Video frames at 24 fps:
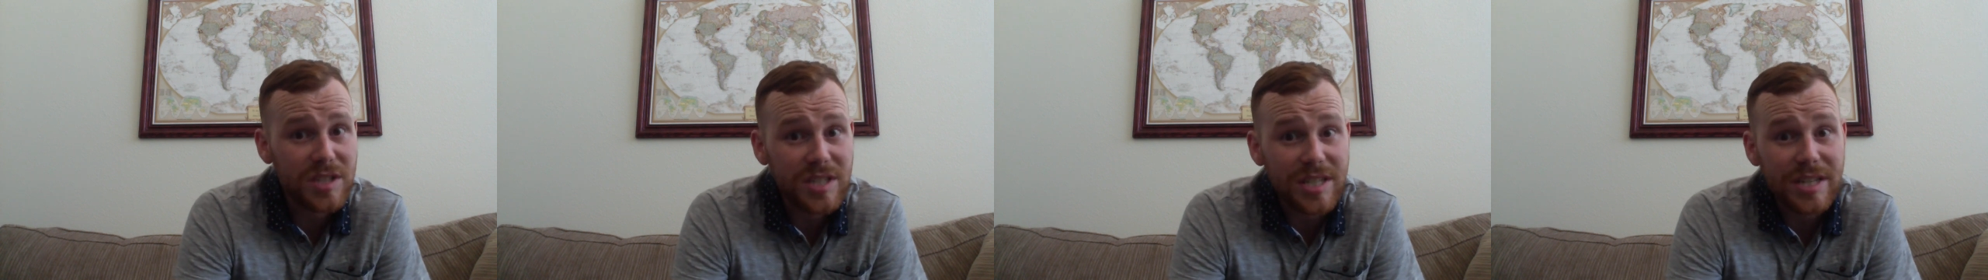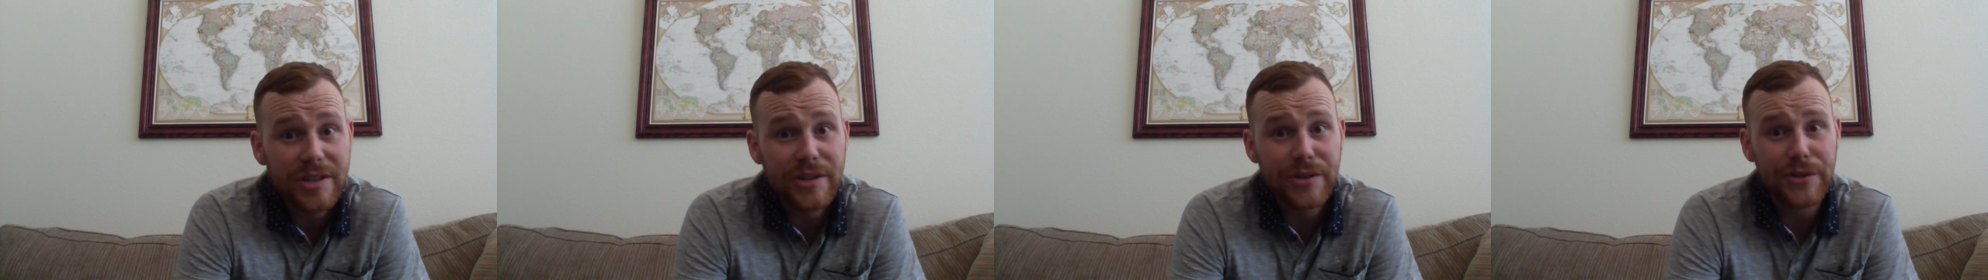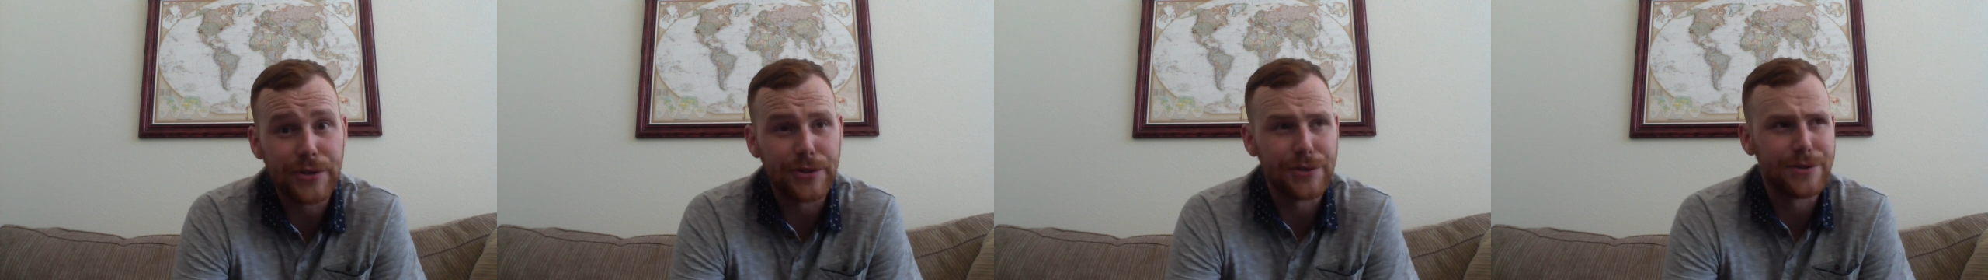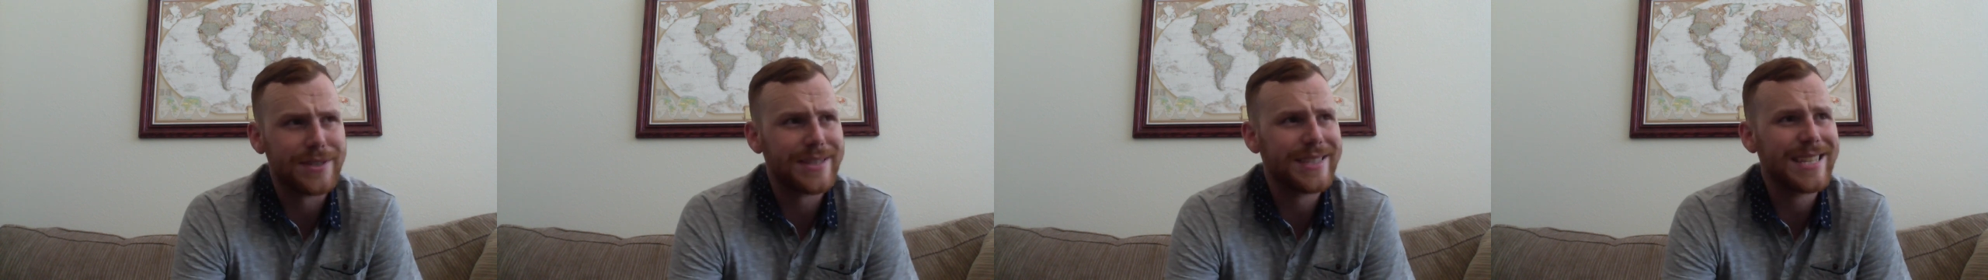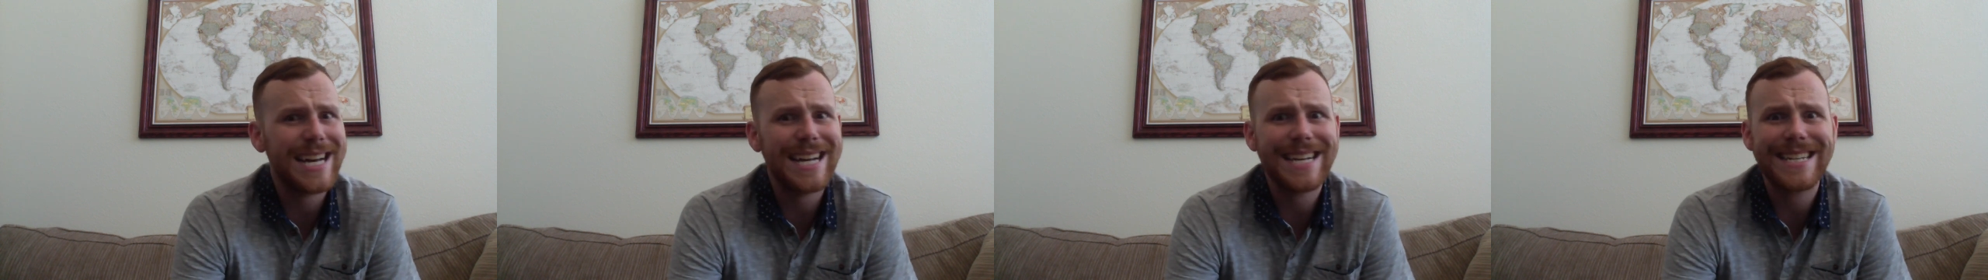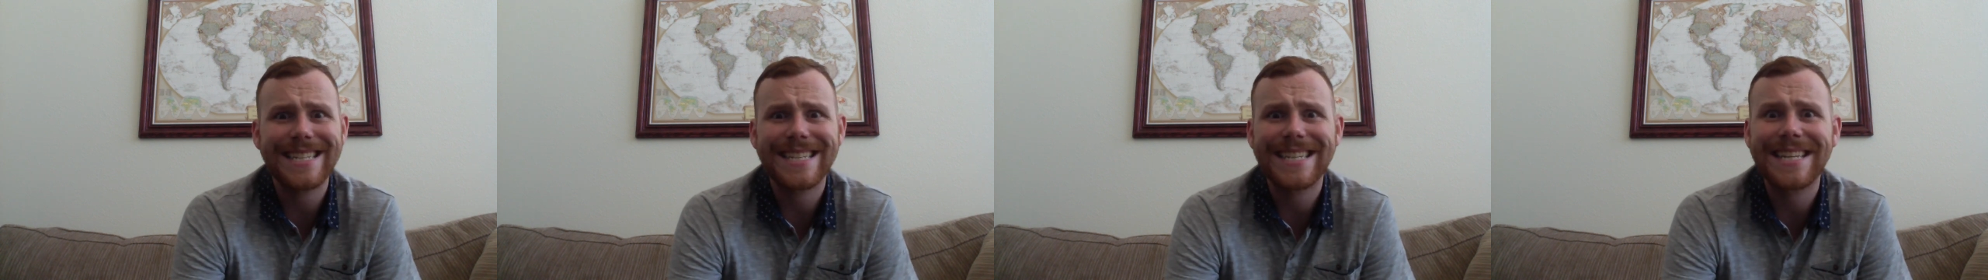tears,
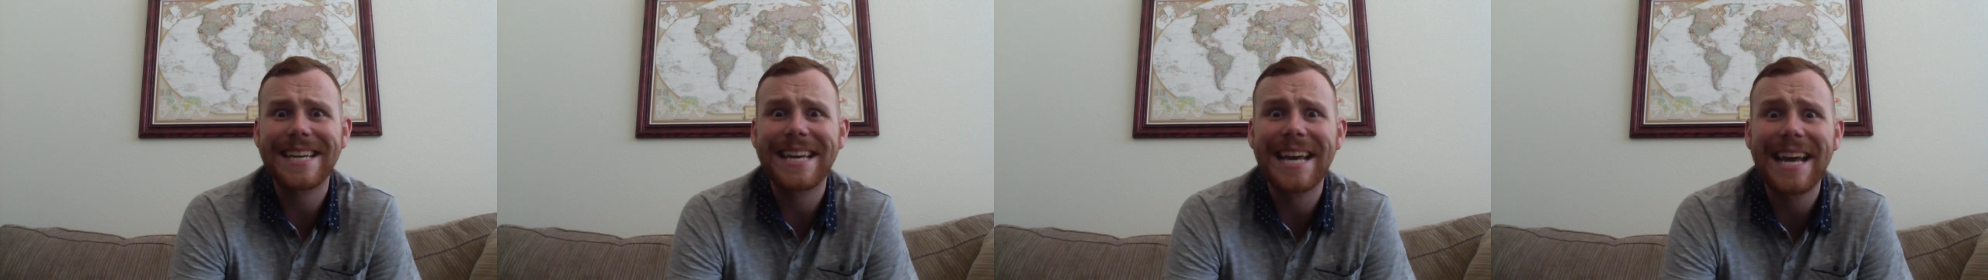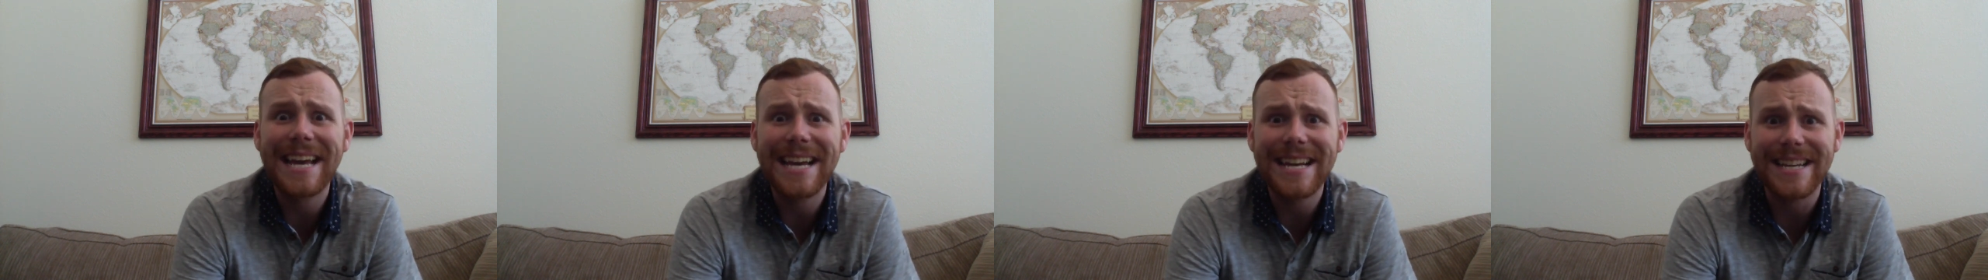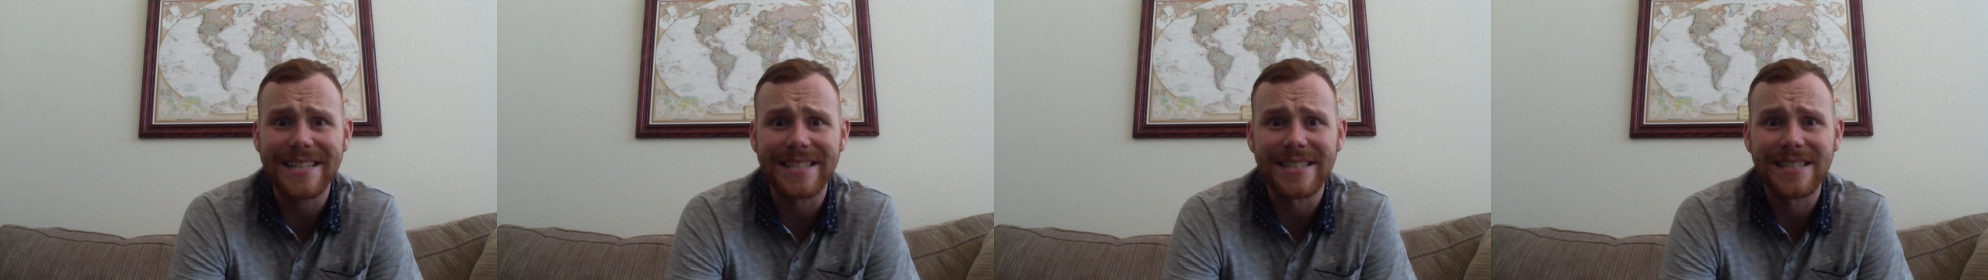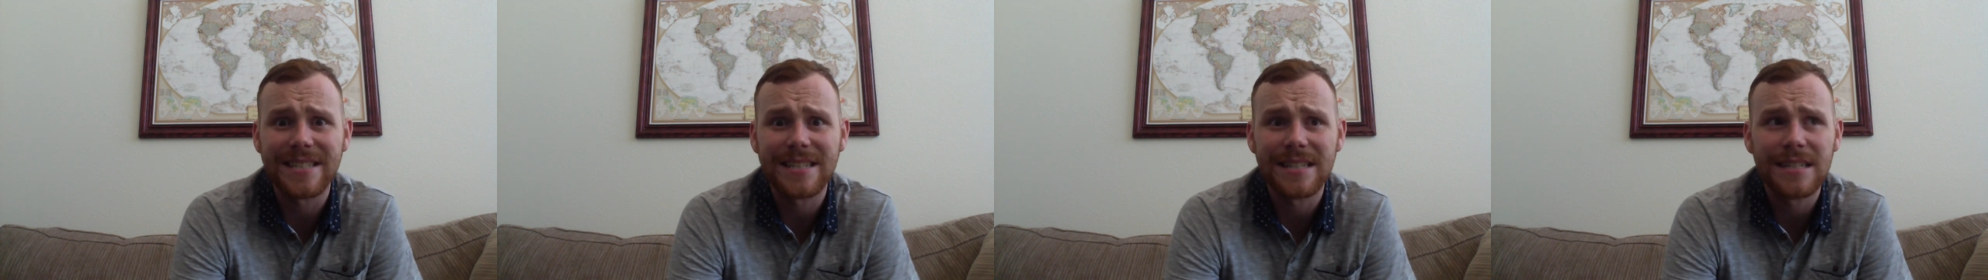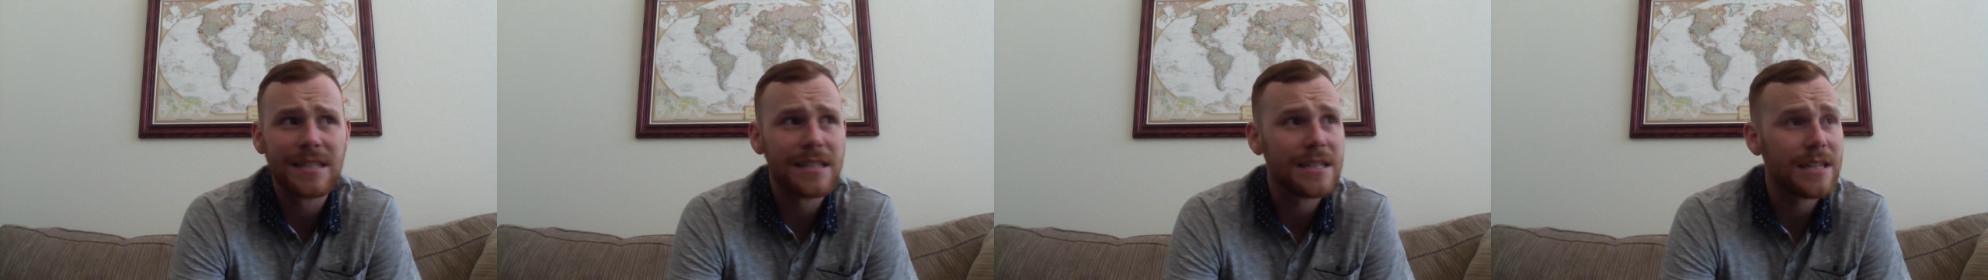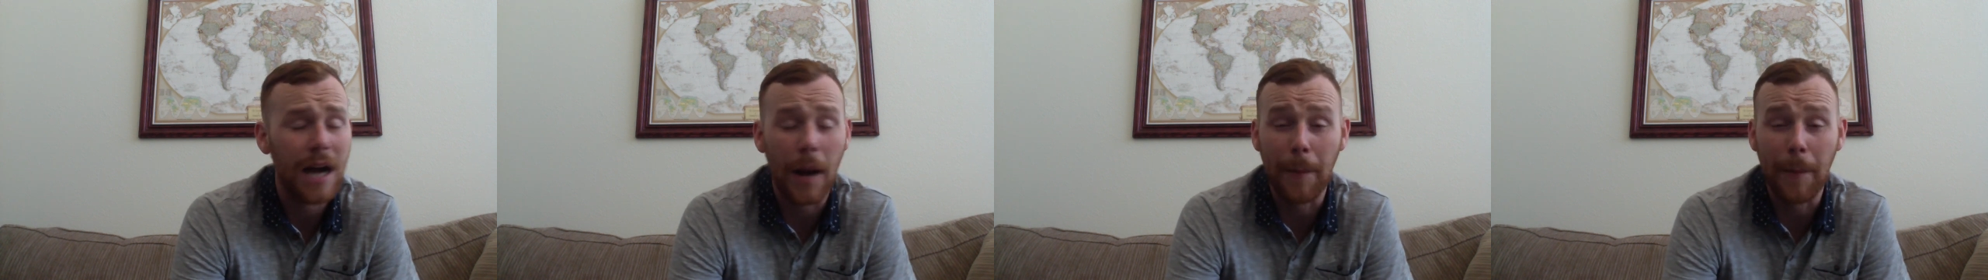that kiss.